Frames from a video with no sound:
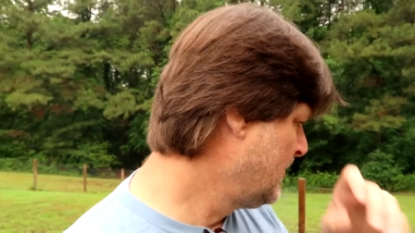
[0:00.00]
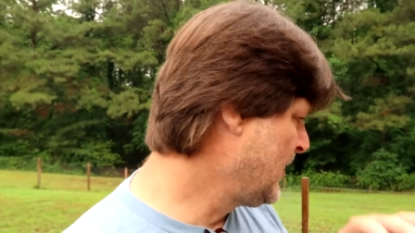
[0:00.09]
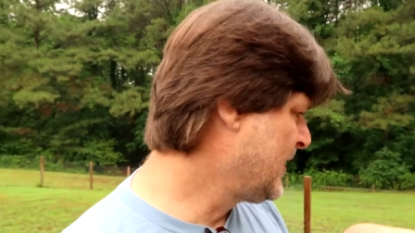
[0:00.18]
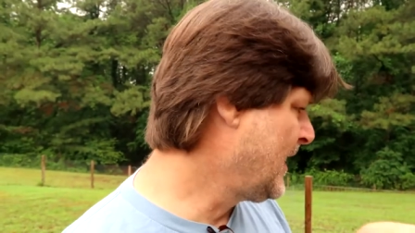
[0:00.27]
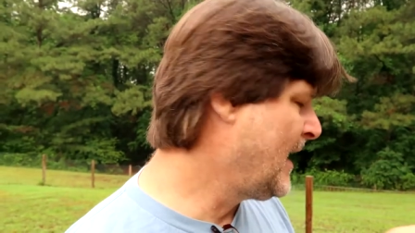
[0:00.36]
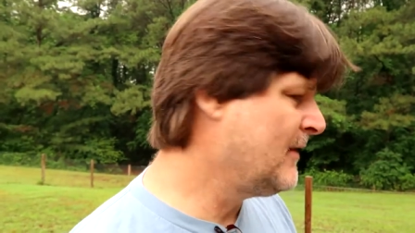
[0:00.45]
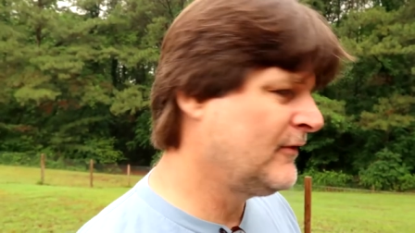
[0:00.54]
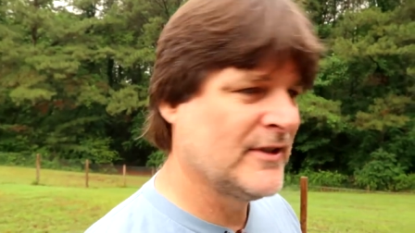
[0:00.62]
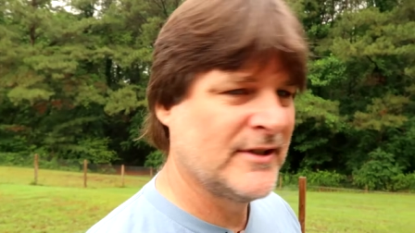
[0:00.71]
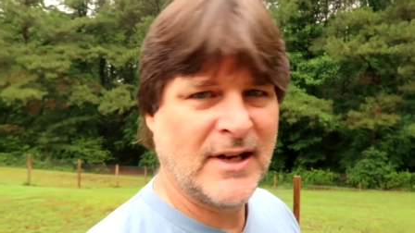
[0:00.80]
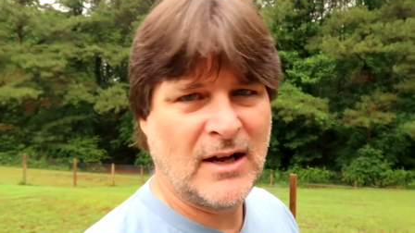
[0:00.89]
but the
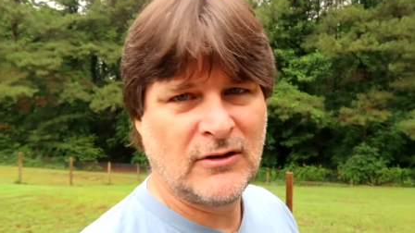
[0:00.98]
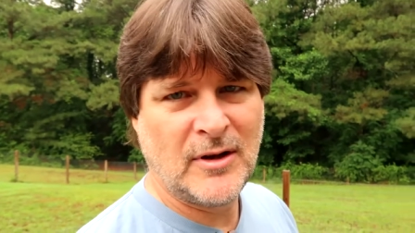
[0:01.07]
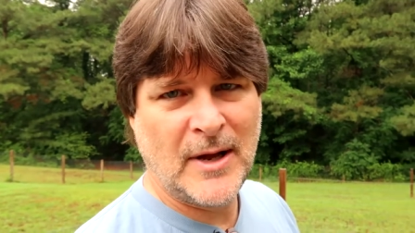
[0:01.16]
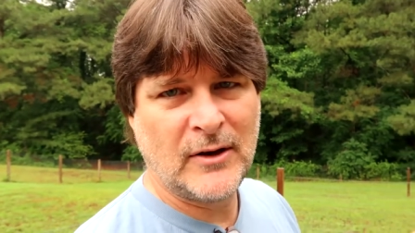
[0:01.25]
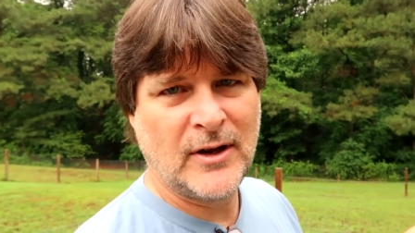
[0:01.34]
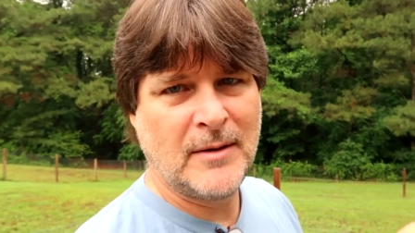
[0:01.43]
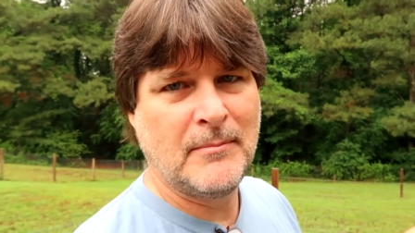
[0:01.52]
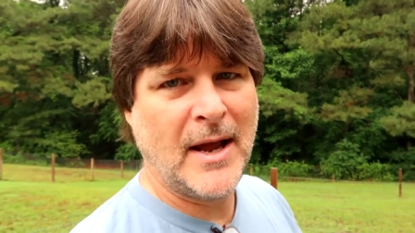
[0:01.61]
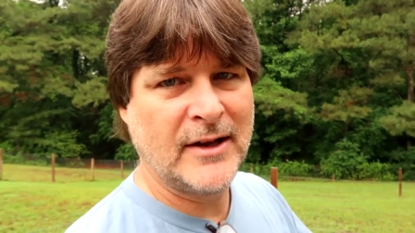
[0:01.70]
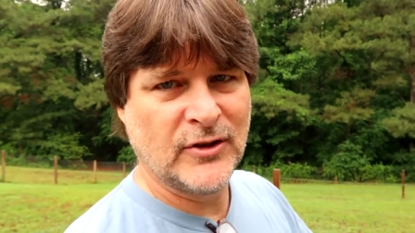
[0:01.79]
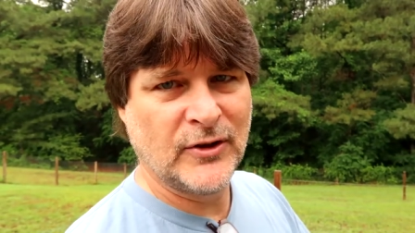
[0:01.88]
aphids I'll come out and
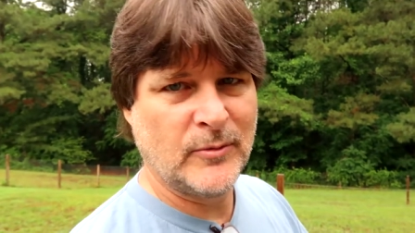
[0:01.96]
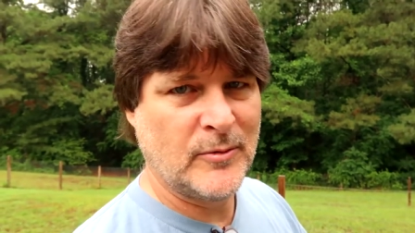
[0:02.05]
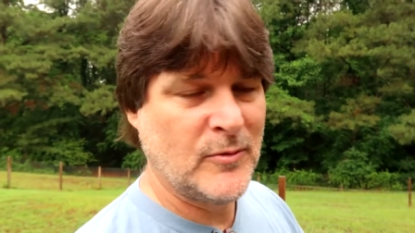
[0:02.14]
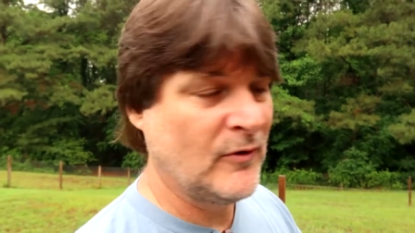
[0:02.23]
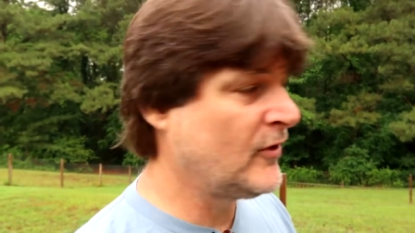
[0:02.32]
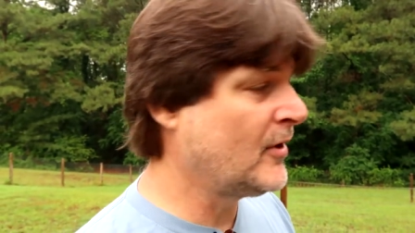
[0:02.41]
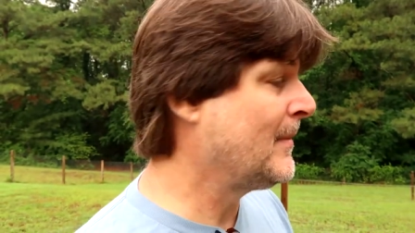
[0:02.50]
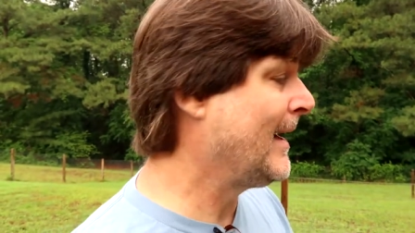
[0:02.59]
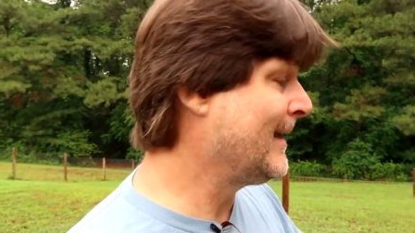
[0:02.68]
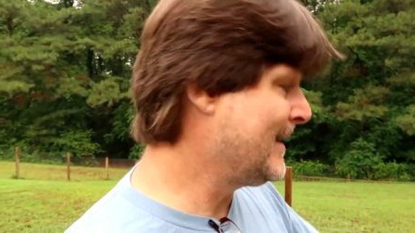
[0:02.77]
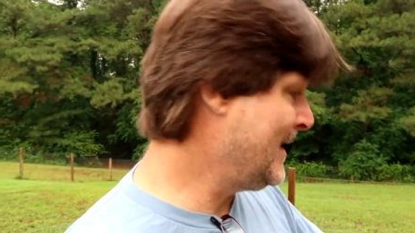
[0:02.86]
manually remove
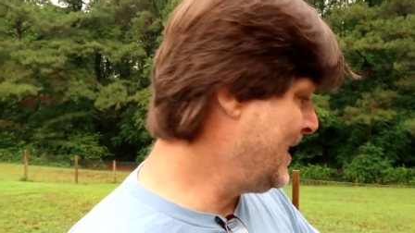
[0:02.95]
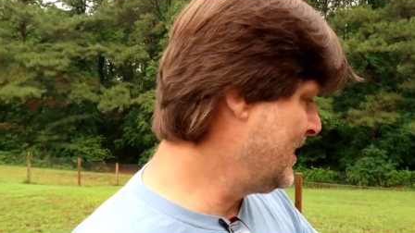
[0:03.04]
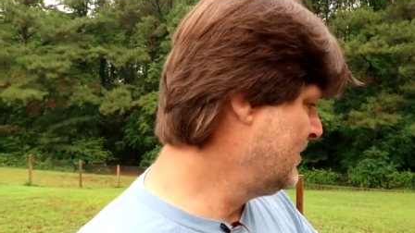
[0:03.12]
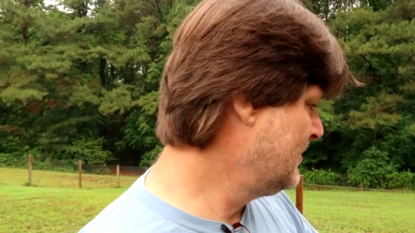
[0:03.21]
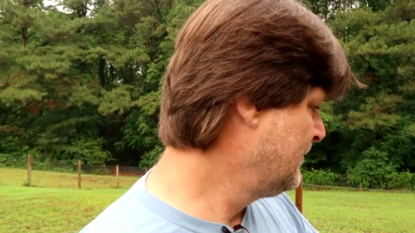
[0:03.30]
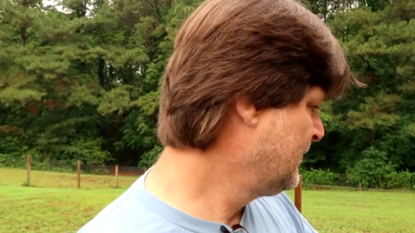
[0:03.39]
them again